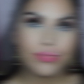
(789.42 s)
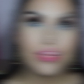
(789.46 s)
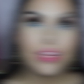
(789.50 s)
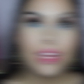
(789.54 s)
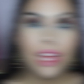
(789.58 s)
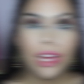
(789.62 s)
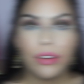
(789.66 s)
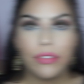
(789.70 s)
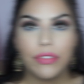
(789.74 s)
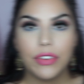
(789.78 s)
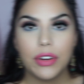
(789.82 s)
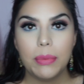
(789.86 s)

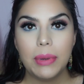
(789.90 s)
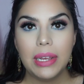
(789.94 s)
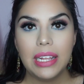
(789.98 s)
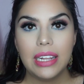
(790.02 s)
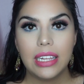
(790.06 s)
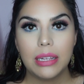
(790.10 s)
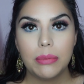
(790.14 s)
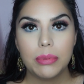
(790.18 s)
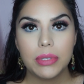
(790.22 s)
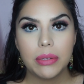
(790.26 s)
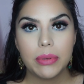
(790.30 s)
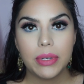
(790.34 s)
Now for my
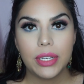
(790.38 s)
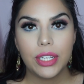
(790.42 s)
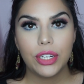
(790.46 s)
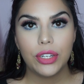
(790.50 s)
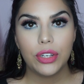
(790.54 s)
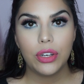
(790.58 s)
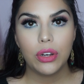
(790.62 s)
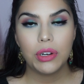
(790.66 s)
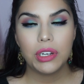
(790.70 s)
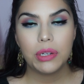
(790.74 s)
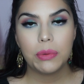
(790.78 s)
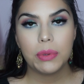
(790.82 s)
lips, I'm going to
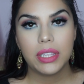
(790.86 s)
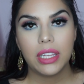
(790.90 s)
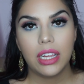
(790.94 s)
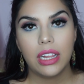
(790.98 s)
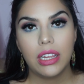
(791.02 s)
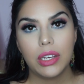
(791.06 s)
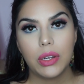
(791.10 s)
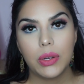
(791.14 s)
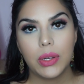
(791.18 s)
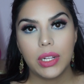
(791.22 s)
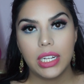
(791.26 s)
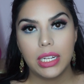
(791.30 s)
go in with the
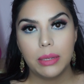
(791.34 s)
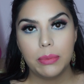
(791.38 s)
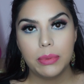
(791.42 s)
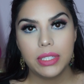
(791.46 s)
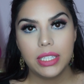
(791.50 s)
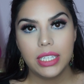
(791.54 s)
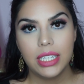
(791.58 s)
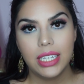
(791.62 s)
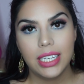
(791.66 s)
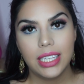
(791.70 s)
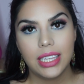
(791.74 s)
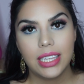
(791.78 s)
liquid
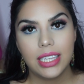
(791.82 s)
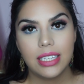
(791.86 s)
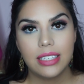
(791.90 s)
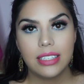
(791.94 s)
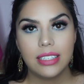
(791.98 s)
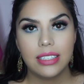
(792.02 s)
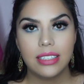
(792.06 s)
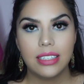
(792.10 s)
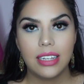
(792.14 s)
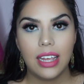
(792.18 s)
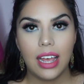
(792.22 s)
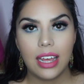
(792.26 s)
lipstick. This
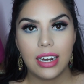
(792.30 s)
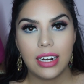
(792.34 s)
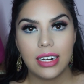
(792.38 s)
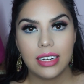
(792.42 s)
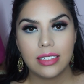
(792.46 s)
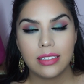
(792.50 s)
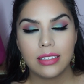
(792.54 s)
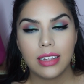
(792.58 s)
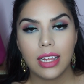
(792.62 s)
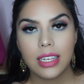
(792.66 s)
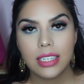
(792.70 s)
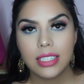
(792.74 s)
is the
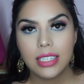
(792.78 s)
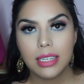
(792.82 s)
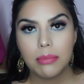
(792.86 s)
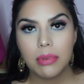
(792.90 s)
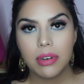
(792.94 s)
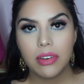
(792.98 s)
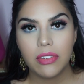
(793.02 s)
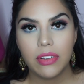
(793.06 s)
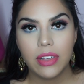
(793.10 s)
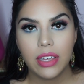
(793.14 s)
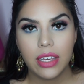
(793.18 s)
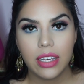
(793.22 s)
Anastasia
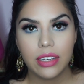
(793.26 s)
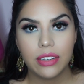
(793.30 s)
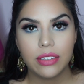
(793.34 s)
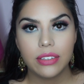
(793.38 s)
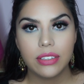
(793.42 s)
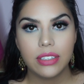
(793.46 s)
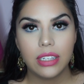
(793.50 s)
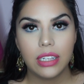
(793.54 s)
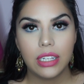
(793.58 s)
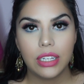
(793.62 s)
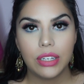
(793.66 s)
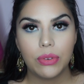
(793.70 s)
Beverly Hills
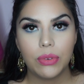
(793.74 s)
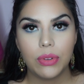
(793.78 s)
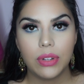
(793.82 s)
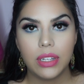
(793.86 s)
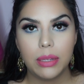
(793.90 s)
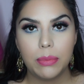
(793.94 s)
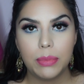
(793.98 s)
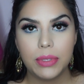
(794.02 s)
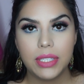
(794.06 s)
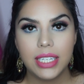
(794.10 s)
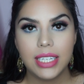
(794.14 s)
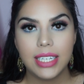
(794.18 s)
liquid
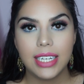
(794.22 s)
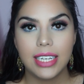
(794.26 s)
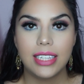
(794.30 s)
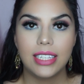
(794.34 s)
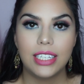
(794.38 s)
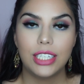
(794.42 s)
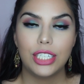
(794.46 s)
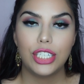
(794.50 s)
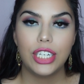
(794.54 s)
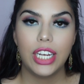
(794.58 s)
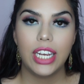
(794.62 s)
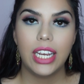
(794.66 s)
lipstick in the
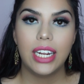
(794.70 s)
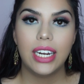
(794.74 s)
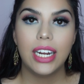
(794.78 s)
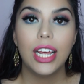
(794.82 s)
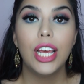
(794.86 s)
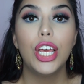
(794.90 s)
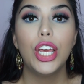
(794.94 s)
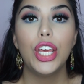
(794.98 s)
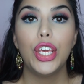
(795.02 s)
shade